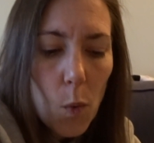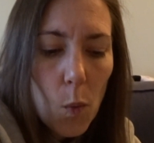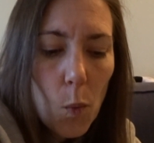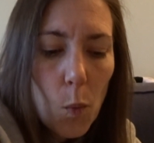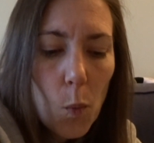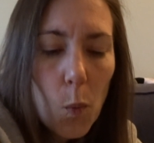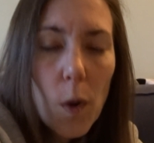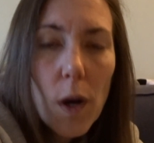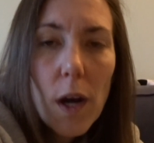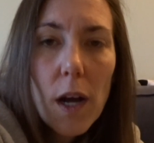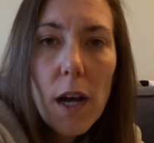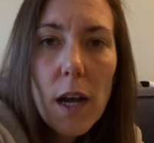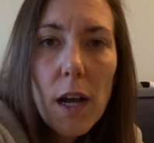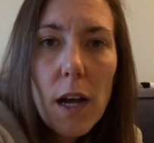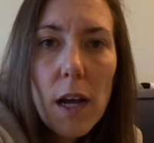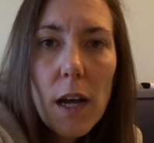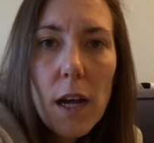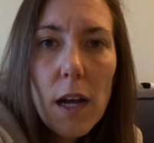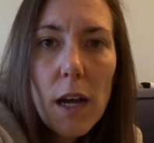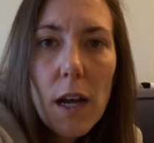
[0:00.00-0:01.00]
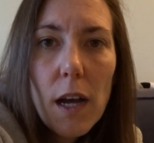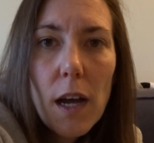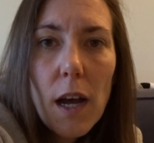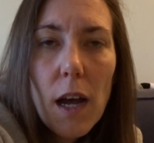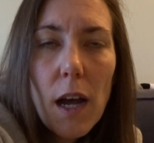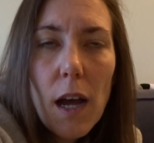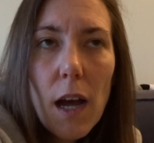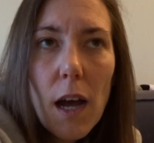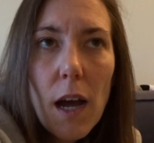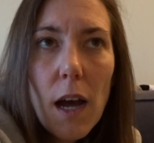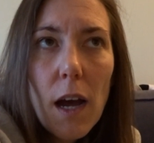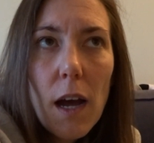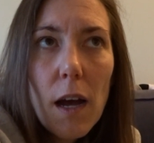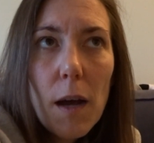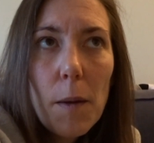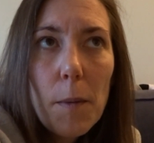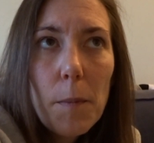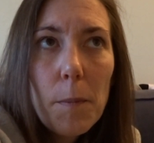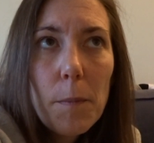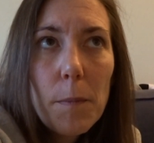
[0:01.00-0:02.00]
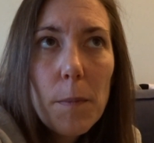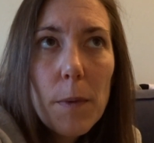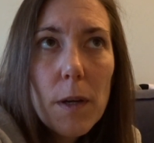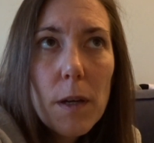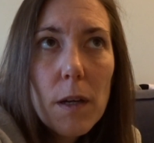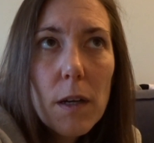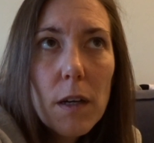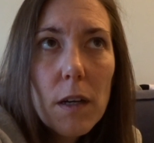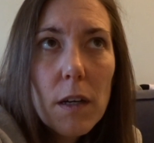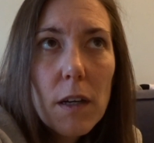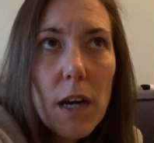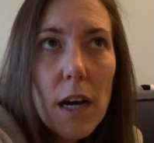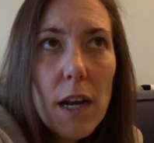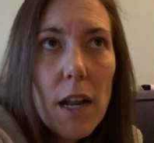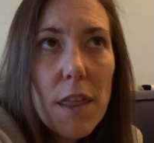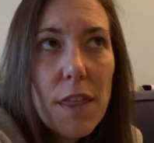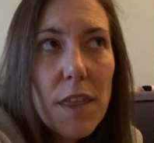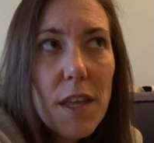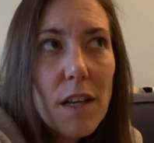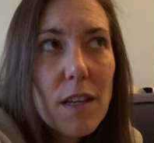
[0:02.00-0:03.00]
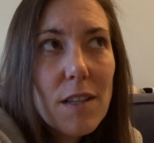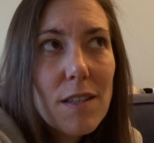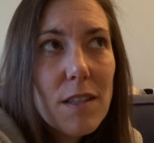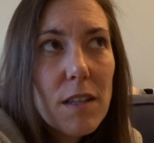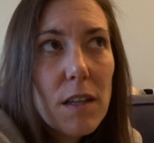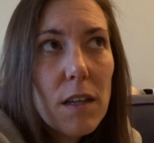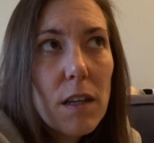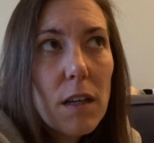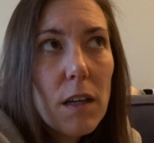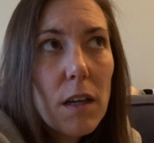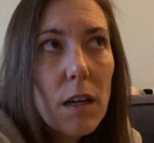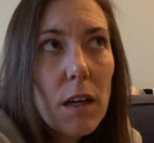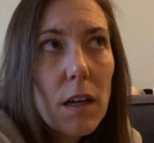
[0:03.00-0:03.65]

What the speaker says: were kind of things that